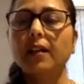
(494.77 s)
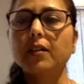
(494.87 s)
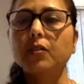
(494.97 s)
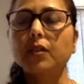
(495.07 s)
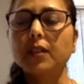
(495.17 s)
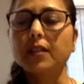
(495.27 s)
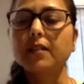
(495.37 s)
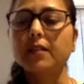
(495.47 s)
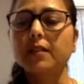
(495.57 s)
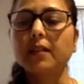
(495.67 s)
So this
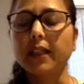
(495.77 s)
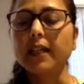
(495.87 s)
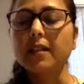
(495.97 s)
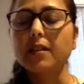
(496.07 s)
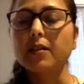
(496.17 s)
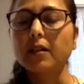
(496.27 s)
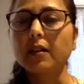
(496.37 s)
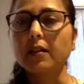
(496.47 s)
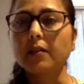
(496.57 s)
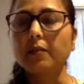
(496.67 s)
gets
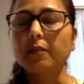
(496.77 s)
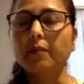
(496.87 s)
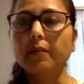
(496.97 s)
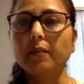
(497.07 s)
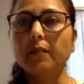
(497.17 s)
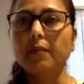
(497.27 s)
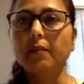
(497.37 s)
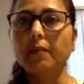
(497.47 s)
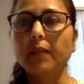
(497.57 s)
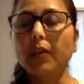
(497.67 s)
a
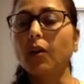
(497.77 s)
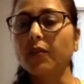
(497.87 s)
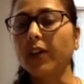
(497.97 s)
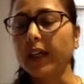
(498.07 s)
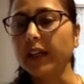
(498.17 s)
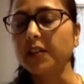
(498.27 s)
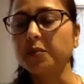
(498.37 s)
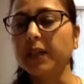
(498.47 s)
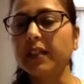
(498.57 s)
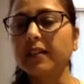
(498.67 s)
lot of
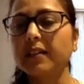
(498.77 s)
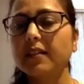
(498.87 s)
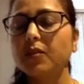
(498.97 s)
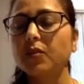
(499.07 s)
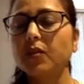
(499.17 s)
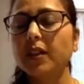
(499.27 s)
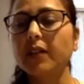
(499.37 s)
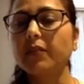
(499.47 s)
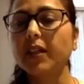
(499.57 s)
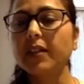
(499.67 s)
engagement. So there
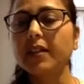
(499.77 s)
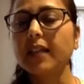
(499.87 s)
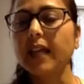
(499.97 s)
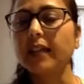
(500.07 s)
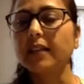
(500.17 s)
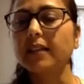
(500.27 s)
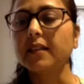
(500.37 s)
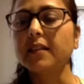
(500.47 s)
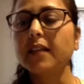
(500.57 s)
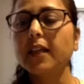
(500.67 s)
are various
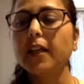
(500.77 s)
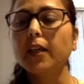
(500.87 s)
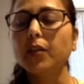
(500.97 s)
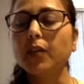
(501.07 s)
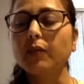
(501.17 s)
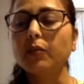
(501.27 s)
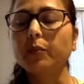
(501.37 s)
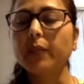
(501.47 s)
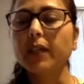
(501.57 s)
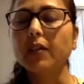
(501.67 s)
categories. You have to
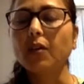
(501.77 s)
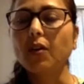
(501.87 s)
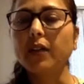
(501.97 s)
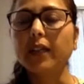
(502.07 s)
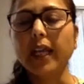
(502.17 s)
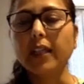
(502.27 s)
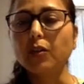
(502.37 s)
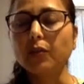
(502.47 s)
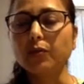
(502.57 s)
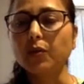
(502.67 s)
pick on
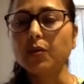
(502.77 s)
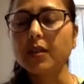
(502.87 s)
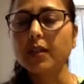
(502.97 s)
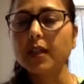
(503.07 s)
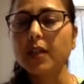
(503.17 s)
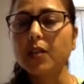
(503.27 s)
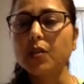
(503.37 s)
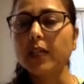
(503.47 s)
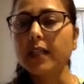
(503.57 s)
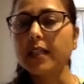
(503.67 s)
any of those. So
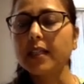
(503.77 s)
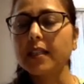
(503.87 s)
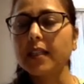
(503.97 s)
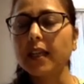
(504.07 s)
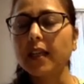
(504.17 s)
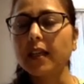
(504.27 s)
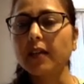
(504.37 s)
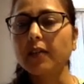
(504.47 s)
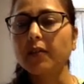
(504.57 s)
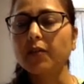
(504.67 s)
let's say
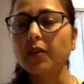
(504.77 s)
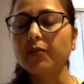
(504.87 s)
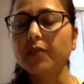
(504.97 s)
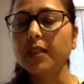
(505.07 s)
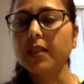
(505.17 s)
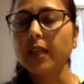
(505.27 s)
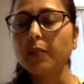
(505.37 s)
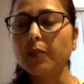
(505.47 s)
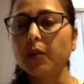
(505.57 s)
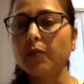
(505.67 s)
for first
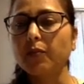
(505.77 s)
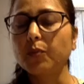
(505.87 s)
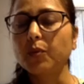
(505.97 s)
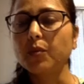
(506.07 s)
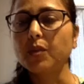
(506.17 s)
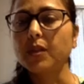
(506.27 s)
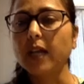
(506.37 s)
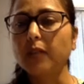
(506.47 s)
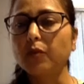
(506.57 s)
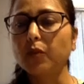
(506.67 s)
type of post,
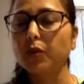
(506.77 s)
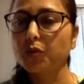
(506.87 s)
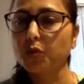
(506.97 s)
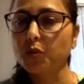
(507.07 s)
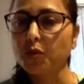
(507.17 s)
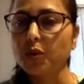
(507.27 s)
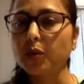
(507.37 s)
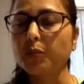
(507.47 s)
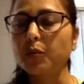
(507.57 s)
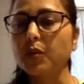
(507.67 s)
I am going to choose
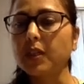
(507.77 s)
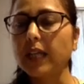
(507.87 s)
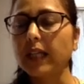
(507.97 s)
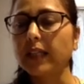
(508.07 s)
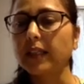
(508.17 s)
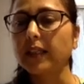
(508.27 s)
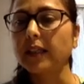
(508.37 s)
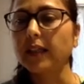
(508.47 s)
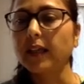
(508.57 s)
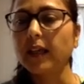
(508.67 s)
the post
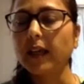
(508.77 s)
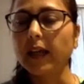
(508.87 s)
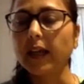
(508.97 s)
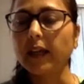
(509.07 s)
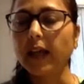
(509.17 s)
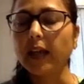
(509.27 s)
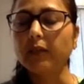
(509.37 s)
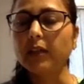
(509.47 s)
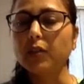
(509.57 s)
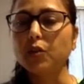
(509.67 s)
category, and I
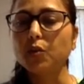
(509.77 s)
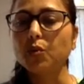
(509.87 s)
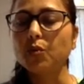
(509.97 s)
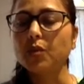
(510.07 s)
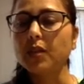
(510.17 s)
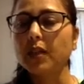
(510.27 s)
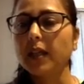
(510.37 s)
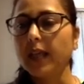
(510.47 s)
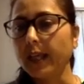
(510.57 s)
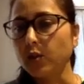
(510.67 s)
will choose
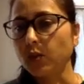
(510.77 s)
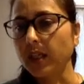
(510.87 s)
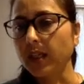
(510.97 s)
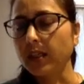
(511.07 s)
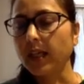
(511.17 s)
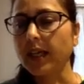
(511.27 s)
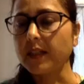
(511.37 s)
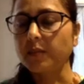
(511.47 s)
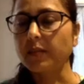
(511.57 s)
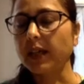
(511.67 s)
educate
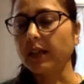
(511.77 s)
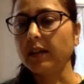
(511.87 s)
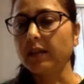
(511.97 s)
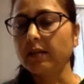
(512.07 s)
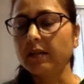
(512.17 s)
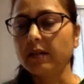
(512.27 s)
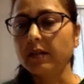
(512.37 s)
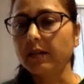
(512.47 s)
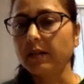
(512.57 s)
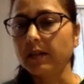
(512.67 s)
as my
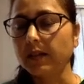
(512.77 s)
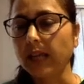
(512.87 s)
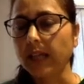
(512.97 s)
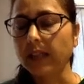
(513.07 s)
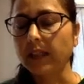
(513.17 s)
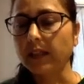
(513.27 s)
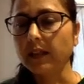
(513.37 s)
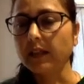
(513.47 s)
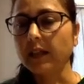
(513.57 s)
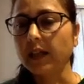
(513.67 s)

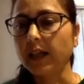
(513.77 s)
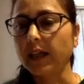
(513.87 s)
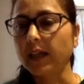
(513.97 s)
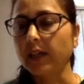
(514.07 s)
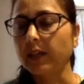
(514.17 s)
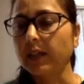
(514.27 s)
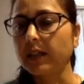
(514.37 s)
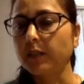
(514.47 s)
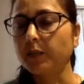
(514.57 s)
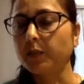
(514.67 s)
category, and I will
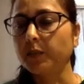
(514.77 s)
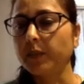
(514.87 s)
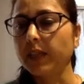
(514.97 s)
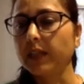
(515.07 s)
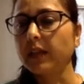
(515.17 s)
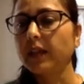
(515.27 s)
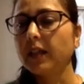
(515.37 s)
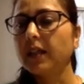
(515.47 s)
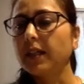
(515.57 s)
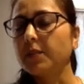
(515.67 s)
pick
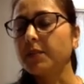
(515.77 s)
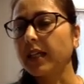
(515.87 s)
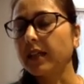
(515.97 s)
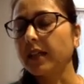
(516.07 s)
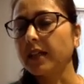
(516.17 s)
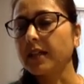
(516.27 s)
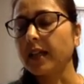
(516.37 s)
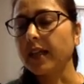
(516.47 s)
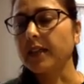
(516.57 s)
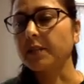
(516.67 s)
tips and tricks
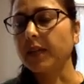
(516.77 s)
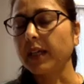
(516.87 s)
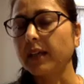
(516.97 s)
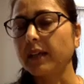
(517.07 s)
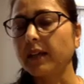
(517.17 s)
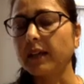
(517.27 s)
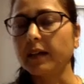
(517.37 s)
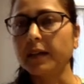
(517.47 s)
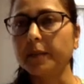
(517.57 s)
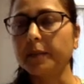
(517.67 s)
as my
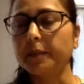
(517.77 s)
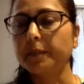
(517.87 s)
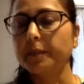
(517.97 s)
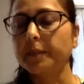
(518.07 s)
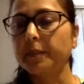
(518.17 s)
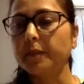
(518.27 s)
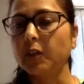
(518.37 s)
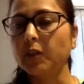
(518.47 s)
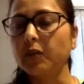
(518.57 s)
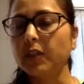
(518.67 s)

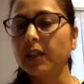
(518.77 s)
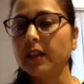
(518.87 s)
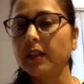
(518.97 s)
one of the